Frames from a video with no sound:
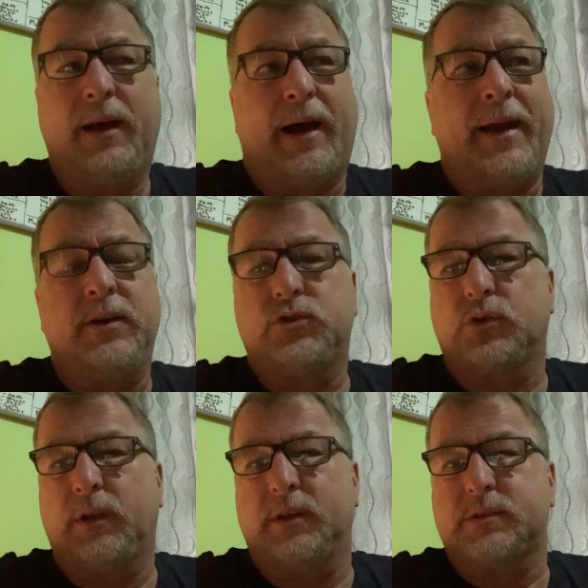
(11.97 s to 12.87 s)
I
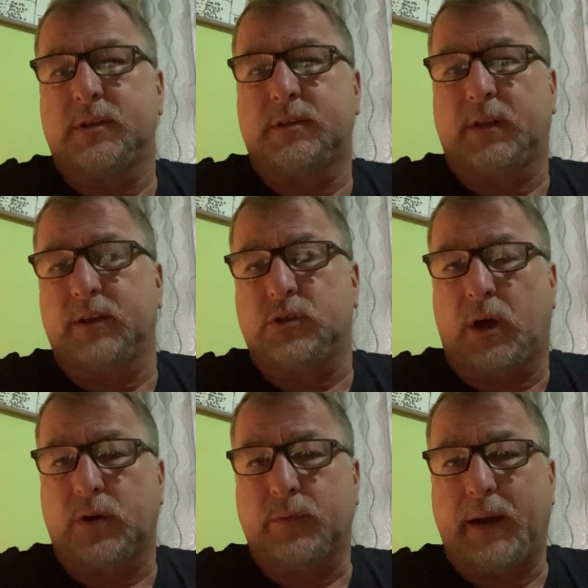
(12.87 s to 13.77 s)
enjoy listening to like
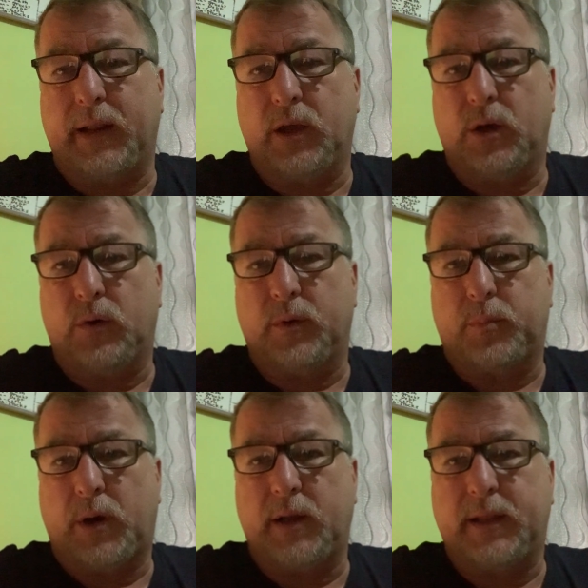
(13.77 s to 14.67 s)
talk radio and
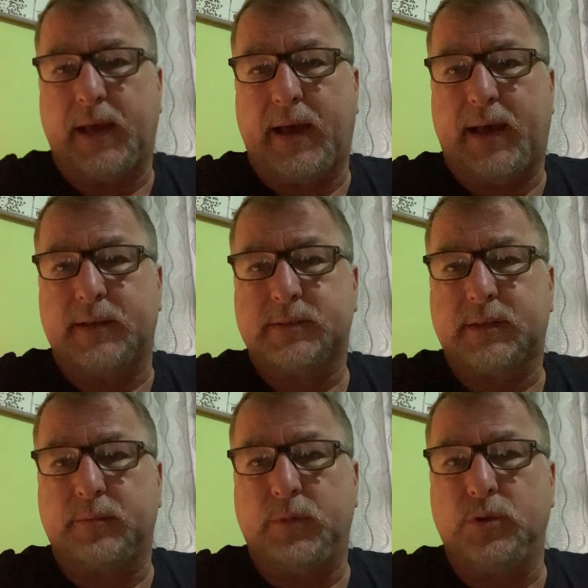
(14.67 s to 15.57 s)
podcasts
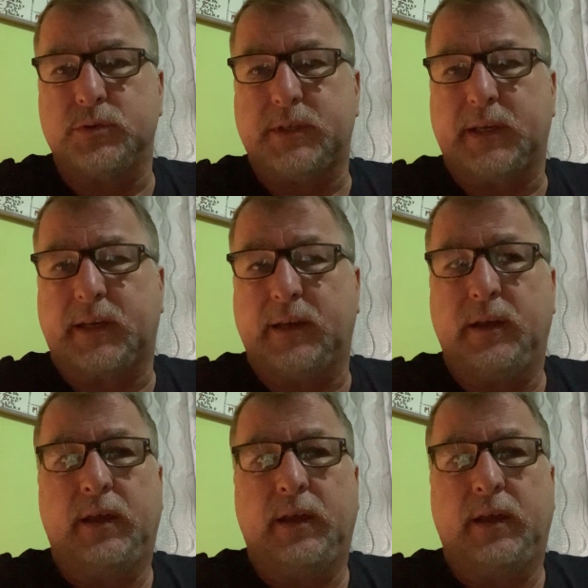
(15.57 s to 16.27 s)
and music,